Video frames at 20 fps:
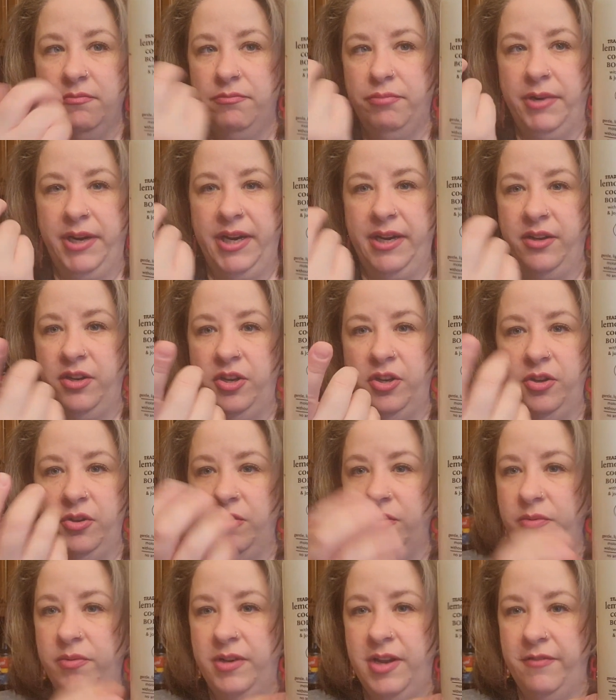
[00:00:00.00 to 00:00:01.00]
Brand
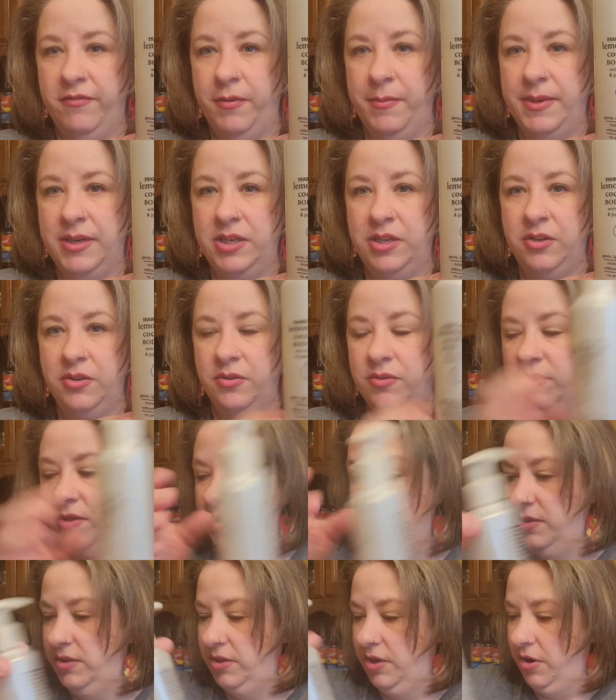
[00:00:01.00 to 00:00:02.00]
new, never been
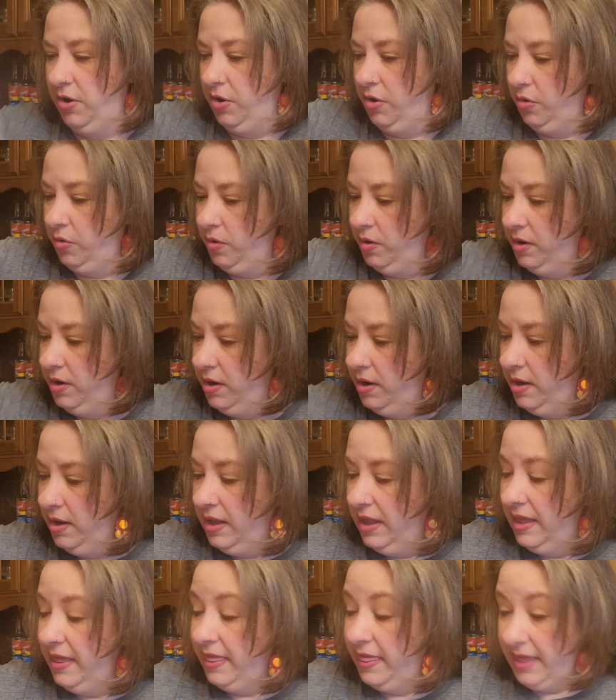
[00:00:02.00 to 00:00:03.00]
used. So
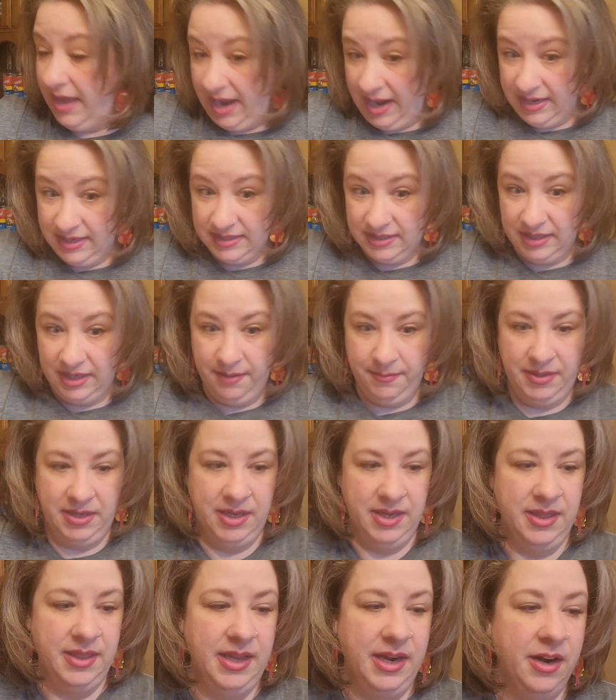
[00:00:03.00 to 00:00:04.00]
that is going to
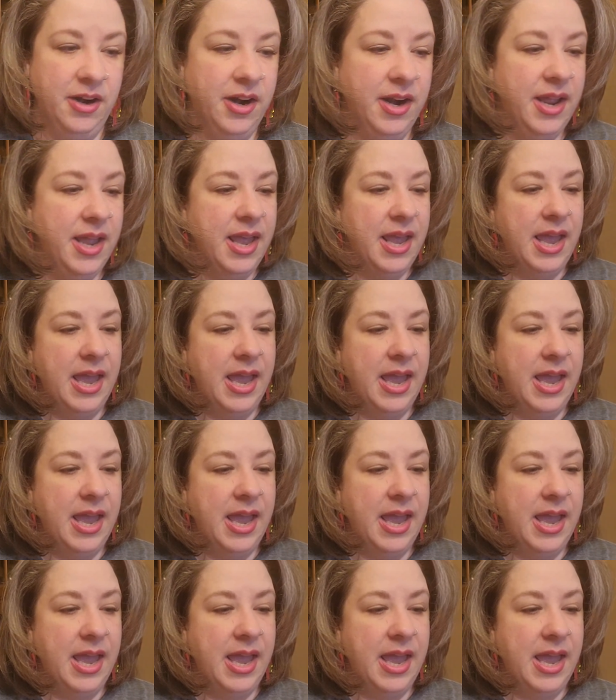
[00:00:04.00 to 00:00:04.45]
be in there.